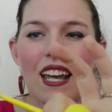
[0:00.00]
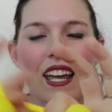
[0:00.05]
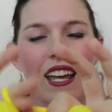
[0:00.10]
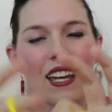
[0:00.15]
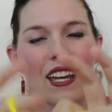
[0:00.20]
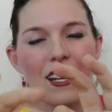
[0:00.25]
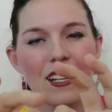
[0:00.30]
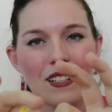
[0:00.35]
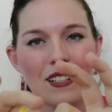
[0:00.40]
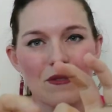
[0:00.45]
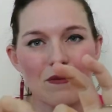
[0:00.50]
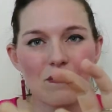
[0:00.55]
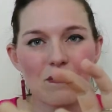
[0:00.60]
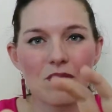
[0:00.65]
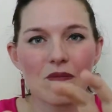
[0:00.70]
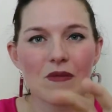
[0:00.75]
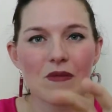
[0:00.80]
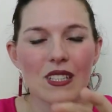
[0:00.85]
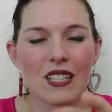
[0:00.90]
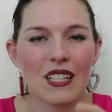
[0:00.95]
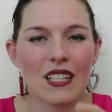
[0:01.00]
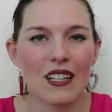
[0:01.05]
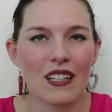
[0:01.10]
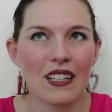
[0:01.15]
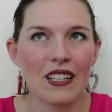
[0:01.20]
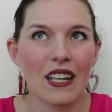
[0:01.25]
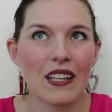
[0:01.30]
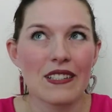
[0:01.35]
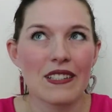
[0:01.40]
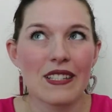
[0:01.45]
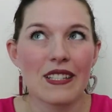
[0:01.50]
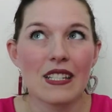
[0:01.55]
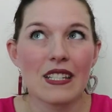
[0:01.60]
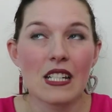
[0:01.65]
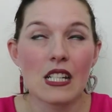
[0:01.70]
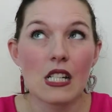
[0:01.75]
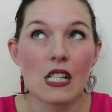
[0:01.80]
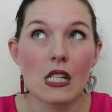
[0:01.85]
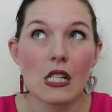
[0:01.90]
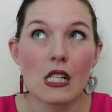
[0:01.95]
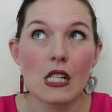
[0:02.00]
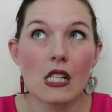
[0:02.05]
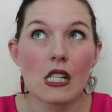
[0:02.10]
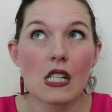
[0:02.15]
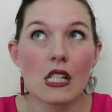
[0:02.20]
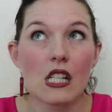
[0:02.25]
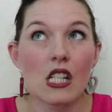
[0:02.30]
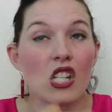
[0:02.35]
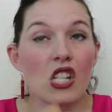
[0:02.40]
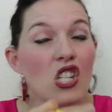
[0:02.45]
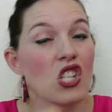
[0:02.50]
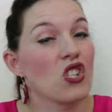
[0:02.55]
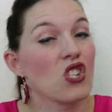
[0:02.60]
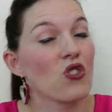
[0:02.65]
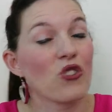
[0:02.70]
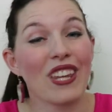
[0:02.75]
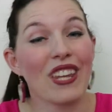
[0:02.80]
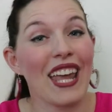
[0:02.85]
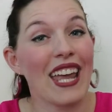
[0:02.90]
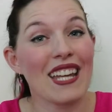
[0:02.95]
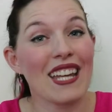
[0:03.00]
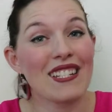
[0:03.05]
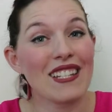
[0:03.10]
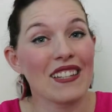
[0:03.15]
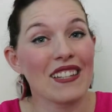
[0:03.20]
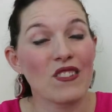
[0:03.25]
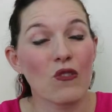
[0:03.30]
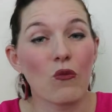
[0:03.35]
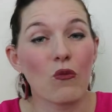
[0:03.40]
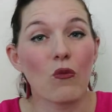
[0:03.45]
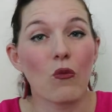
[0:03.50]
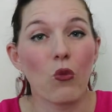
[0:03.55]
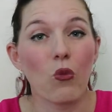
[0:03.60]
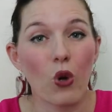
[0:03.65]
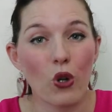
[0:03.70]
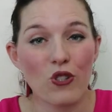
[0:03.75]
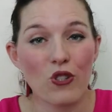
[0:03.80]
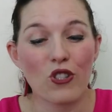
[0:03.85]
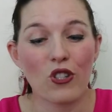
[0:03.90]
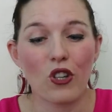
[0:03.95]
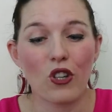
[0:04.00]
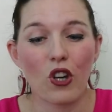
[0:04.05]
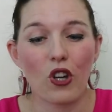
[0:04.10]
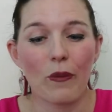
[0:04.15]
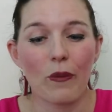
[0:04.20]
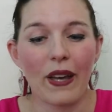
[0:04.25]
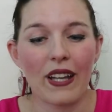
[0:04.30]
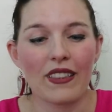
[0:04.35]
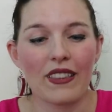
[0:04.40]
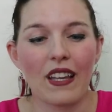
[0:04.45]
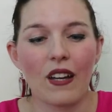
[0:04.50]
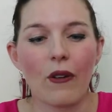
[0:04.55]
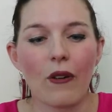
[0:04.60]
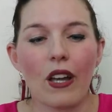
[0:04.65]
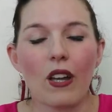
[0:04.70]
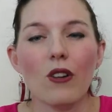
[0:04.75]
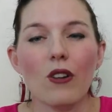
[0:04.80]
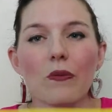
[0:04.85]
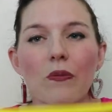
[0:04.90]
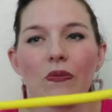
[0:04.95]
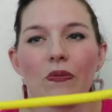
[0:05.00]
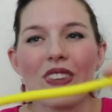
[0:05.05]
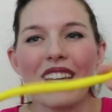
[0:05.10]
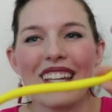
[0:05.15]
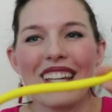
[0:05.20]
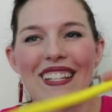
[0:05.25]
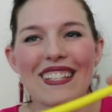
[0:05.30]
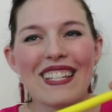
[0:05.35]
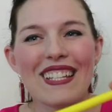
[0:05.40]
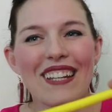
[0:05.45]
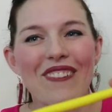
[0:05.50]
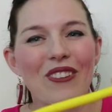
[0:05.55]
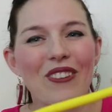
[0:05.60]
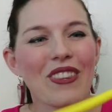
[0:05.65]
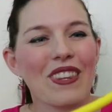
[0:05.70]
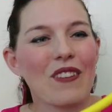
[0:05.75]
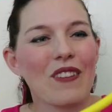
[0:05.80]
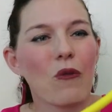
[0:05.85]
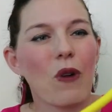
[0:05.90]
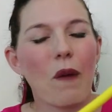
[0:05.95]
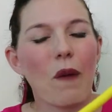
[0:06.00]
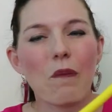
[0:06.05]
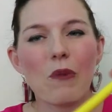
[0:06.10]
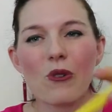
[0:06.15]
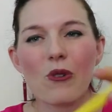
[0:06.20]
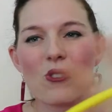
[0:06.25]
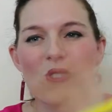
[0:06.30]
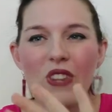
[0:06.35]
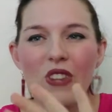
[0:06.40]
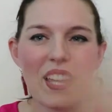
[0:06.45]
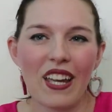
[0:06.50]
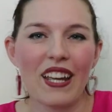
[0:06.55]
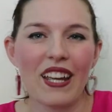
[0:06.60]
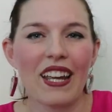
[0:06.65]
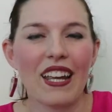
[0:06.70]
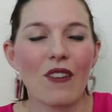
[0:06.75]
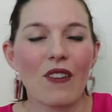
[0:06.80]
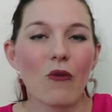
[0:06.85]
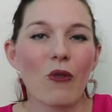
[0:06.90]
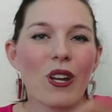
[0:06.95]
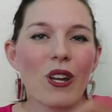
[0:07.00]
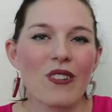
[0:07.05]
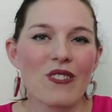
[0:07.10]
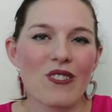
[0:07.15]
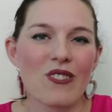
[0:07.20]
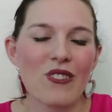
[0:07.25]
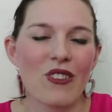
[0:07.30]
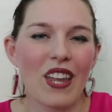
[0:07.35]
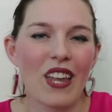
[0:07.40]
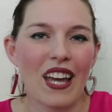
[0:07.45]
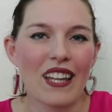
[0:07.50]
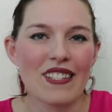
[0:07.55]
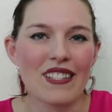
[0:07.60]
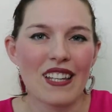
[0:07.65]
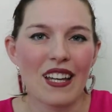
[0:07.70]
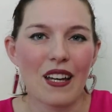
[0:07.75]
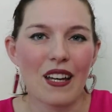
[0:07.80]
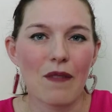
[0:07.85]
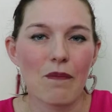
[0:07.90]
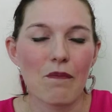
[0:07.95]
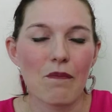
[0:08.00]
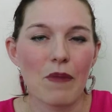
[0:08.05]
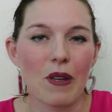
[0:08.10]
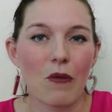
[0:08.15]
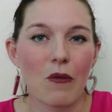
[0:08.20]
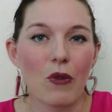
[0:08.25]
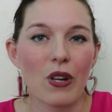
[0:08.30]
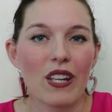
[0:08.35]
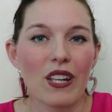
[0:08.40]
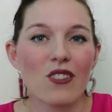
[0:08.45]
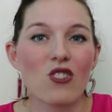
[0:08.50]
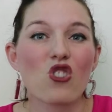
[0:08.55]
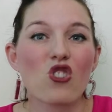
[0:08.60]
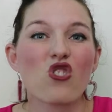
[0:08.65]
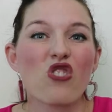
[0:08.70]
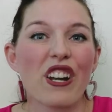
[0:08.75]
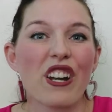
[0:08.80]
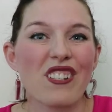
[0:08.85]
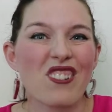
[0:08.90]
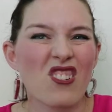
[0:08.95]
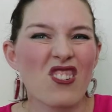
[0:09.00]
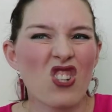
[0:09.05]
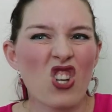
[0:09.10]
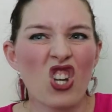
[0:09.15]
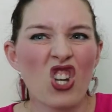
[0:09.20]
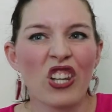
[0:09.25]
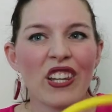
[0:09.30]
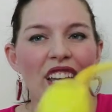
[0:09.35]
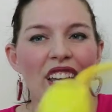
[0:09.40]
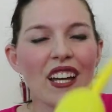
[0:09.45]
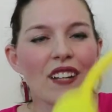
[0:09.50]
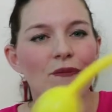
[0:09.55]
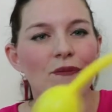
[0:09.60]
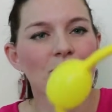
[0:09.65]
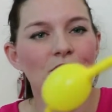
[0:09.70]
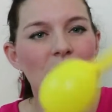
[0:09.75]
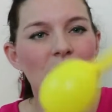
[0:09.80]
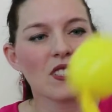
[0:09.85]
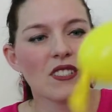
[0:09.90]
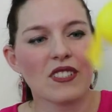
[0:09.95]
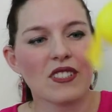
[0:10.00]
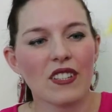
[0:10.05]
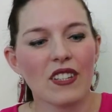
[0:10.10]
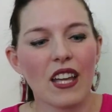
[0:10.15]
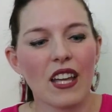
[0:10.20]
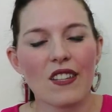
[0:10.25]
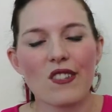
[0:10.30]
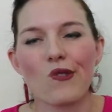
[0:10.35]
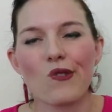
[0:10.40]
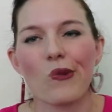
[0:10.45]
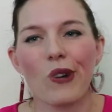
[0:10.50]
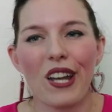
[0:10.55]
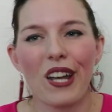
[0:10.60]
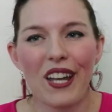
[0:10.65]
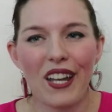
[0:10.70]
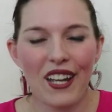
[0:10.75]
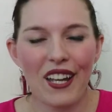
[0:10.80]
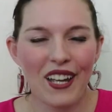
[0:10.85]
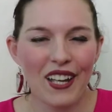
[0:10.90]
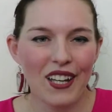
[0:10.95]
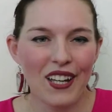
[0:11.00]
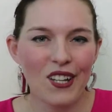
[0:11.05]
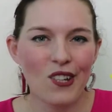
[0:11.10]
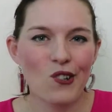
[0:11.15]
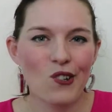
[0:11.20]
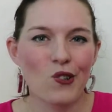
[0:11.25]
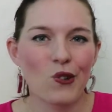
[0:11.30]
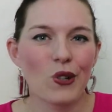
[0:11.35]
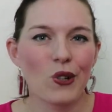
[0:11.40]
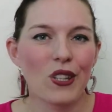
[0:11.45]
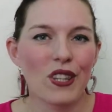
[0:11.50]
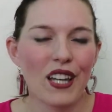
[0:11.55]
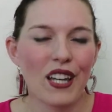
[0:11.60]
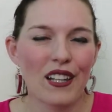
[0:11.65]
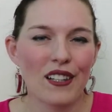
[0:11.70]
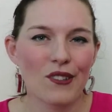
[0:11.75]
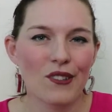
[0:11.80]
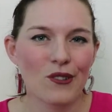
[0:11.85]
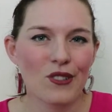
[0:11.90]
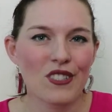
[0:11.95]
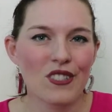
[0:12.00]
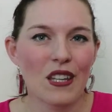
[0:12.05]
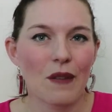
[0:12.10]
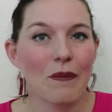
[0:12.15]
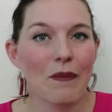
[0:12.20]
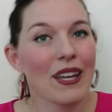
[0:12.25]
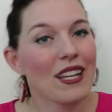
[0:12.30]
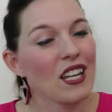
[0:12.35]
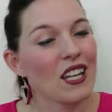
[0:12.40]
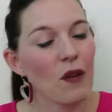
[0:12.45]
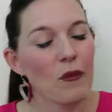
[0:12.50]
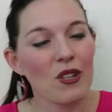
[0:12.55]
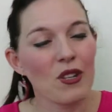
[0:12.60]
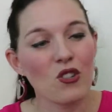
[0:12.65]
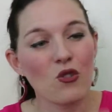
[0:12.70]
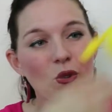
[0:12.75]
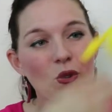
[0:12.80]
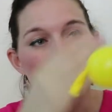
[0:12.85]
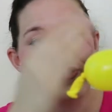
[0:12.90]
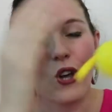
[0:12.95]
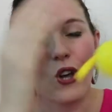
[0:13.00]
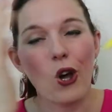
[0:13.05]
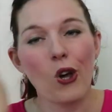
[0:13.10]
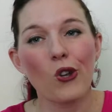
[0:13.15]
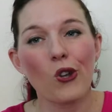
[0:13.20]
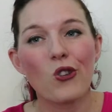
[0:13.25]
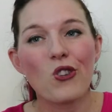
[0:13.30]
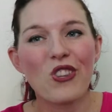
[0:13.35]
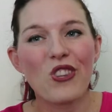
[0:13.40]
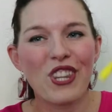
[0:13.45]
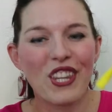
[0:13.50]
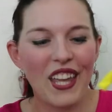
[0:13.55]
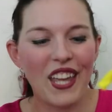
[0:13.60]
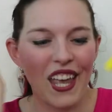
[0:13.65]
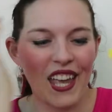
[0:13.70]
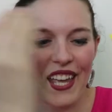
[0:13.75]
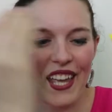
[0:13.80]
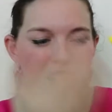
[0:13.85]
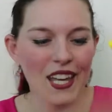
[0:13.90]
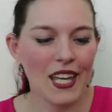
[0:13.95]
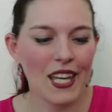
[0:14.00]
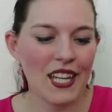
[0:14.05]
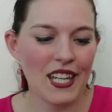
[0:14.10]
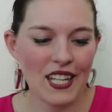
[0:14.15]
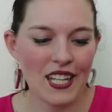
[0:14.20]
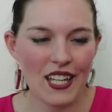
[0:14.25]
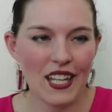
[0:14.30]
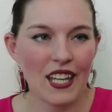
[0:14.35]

um, I guess, you see the air doesn't want to go back that way. Oh, and see with one push there, it went to that uh, bit we stretched earlier. So that's where doing that little step may come into its own. The air